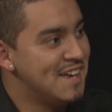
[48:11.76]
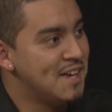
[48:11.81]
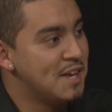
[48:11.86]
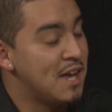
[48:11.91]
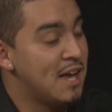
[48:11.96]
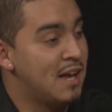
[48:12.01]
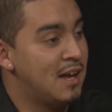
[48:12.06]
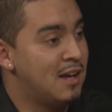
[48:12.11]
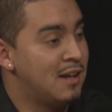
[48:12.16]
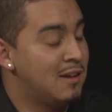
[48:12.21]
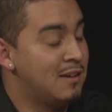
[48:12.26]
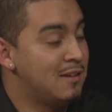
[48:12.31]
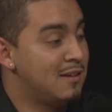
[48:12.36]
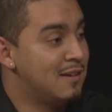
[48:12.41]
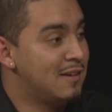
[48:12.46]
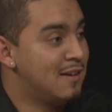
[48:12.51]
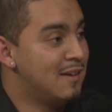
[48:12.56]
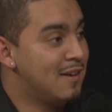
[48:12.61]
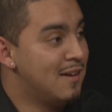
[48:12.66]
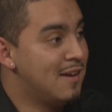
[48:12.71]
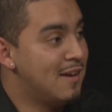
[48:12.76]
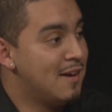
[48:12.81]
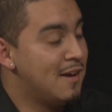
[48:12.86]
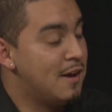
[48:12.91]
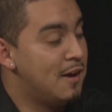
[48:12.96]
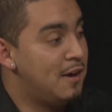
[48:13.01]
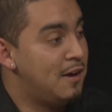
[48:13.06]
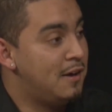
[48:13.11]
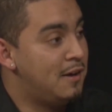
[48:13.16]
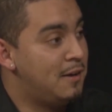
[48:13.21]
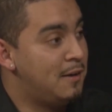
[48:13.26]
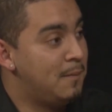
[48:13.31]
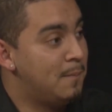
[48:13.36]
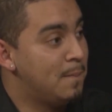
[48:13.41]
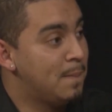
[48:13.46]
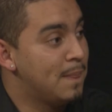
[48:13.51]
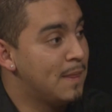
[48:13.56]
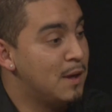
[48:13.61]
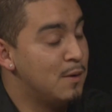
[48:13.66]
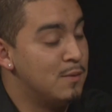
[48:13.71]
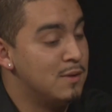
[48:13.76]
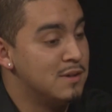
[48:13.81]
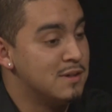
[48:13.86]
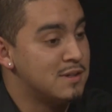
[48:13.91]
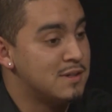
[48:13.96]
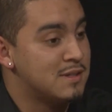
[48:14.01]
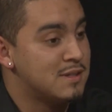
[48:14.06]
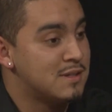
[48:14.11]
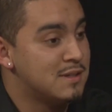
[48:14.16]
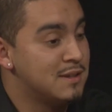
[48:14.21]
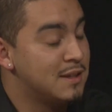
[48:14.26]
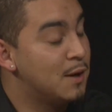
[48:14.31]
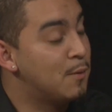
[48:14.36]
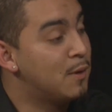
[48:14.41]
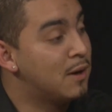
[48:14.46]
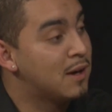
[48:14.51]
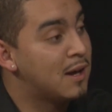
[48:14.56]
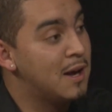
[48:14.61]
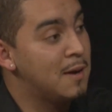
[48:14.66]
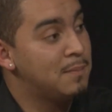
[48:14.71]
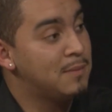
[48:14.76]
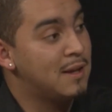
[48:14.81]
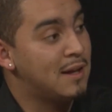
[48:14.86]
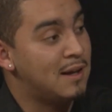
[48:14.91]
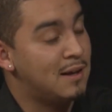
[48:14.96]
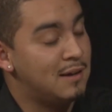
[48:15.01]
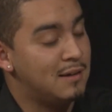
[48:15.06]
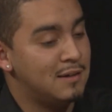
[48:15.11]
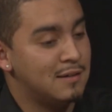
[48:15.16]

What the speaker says: and they were kept at